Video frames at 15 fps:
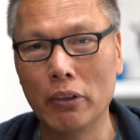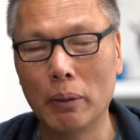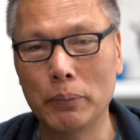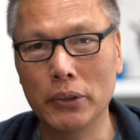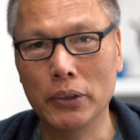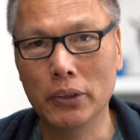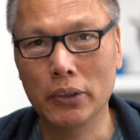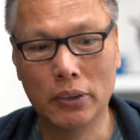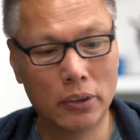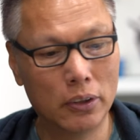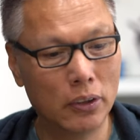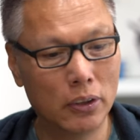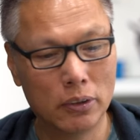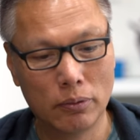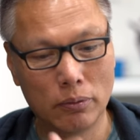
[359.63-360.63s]
up
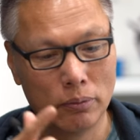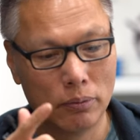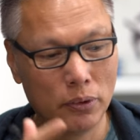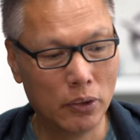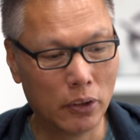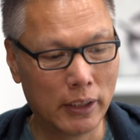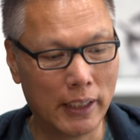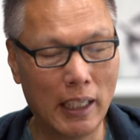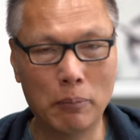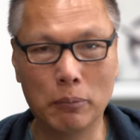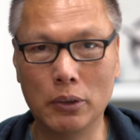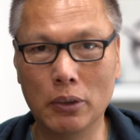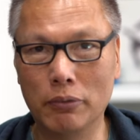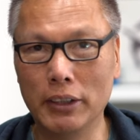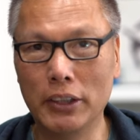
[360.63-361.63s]
your
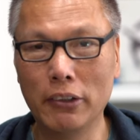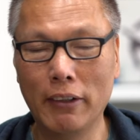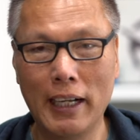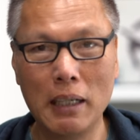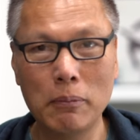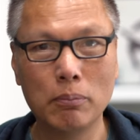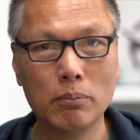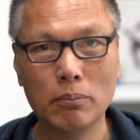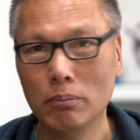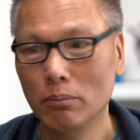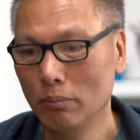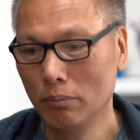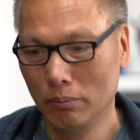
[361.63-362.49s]
video app,